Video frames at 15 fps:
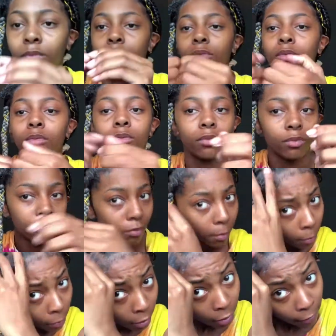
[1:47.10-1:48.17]
everywhere
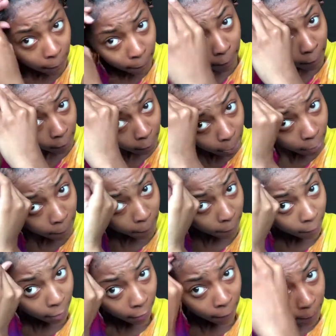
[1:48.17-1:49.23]
and applied a new
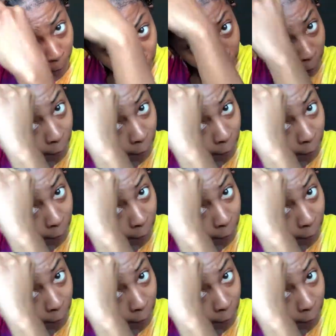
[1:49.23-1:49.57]
rubber band.